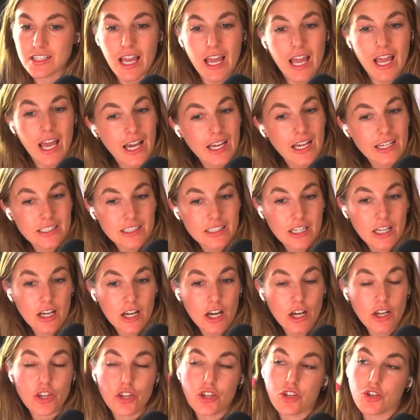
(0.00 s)
and a
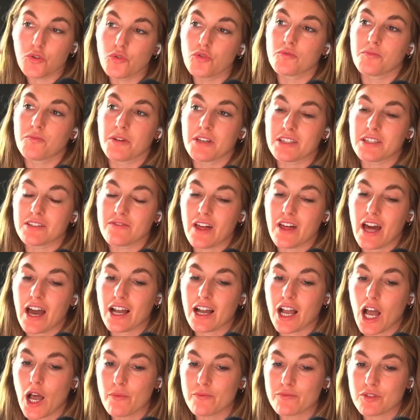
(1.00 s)
huge piece of that
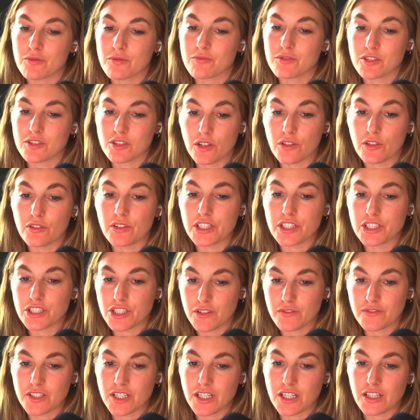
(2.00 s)
comes from slowly
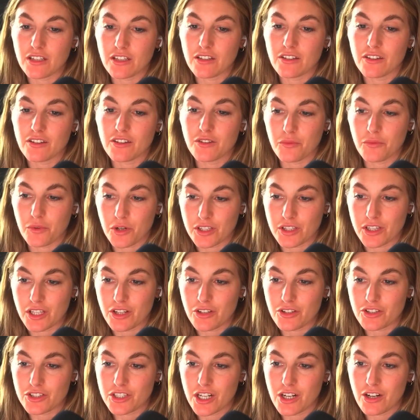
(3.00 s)
shifting the work that you're
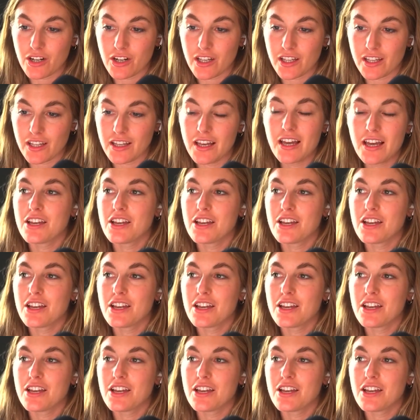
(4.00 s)
sharing.